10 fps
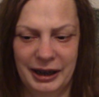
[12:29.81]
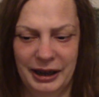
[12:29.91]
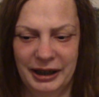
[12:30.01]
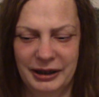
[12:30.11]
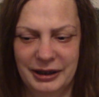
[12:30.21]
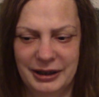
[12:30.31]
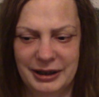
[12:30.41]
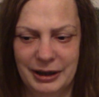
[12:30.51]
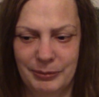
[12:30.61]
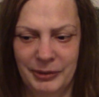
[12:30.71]

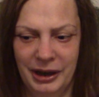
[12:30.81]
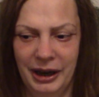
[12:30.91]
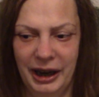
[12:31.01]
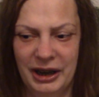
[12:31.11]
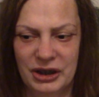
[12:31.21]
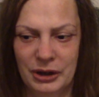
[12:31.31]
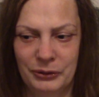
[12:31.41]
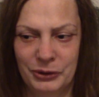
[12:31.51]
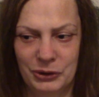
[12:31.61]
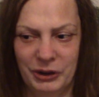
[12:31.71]
And it's so
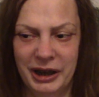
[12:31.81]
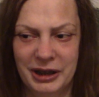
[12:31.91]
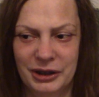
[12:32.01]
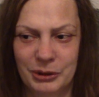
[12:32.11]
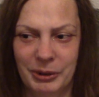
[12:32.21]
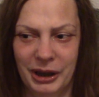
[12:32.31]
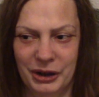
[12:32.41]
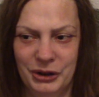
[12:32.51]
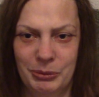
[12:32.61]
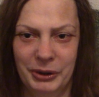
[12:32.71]
frustrating as well,
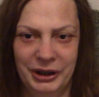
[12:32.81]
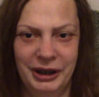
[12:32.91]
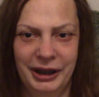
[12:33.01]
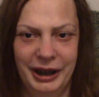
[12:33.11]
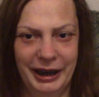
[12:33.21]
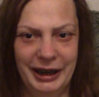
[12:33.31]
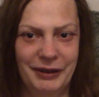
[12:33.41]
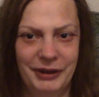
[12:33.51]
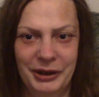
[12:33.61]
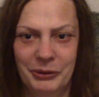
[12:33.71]
because you want to get
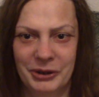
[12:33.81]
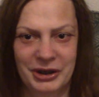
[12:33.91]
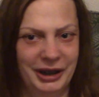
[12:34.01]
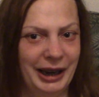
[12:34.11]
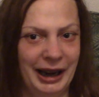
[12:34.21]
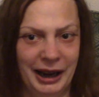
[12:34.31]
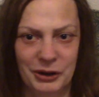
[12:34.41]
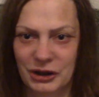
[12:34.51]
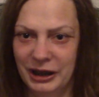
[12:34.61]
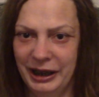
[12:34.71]
up there and you want to say,
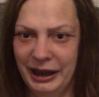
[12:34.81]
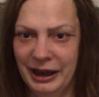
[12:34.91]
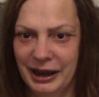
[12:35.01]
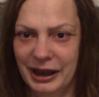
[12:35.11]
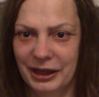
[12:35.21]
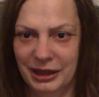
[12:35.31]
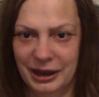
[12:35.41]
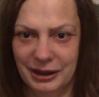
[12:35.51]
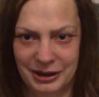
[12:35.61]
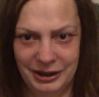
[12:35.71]
actually,
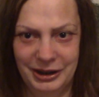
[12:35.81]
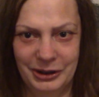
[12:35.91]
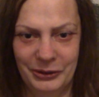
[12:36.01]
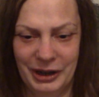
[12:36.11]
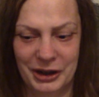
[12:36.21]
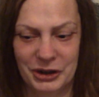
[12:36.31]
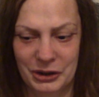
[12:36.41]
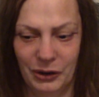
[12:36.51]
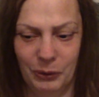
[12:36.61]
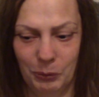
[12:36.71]
you know, that's
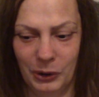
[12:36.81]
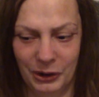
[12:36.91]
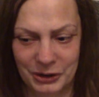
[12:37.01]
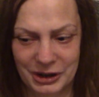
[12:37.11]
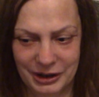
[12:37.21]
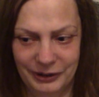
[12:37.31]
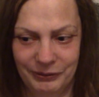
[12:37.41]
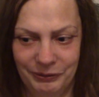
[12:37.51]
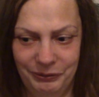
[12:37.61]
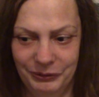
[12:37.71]
not what,
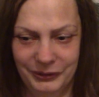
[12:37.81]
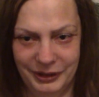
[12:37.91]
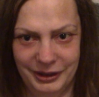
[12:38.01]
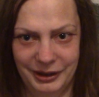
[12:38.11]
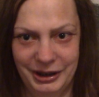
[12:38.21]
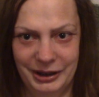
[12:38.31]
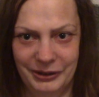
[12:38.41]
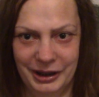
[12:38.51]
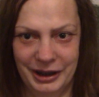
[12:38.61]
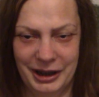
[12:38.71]
you know,
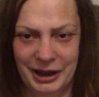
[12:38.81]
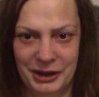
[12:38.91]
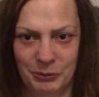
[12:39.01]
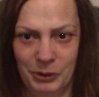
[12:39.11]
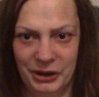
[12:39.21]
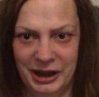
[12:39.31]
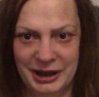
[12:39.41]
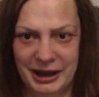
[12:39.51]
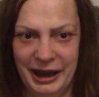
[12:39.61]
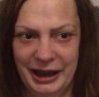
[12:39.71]
that what they're
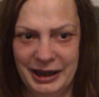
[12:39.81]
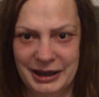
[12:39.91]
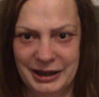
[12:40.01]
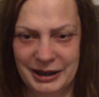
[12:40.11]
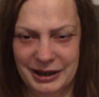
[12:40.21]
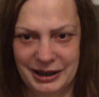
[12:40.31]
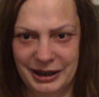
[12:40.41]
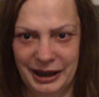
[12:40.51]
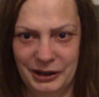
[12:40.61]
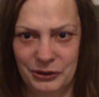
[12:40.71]
saying isn't
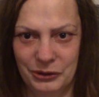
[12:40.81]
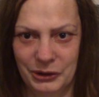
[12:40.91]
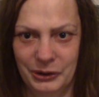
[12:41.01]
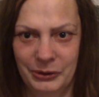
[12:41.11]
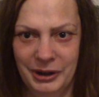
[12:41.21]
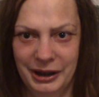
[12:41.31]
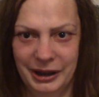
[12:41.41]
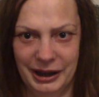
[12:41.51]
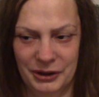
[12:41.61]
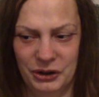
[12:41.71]
kind of true.
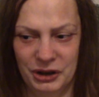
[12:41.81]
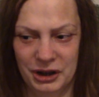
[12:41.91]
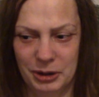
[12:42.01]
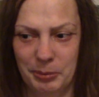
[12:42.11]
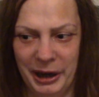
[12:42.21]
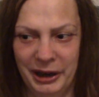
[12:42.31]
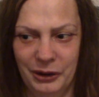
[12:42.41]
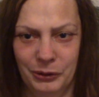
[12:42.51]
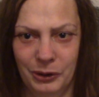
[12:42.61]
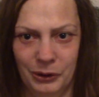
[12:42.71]
That's just spin
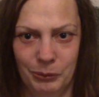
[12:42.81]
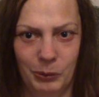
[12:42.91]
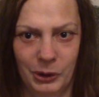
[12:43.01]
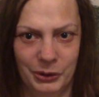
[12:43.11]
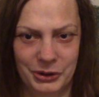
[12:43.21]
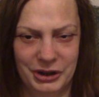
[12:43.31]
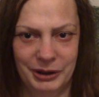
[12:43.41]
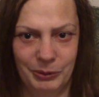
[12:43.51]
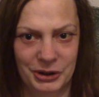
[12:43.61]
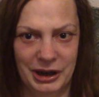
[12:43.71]
on what's
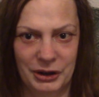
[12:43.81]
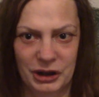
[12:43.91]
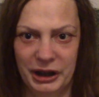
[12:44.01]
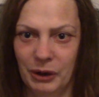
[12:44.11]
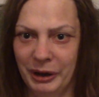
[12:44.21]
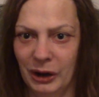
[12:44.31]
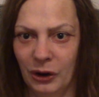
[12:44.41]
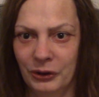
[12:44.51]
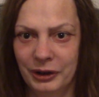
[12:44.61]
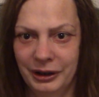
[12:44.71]
actually going
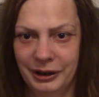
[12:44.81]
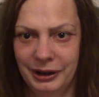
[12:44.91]
on.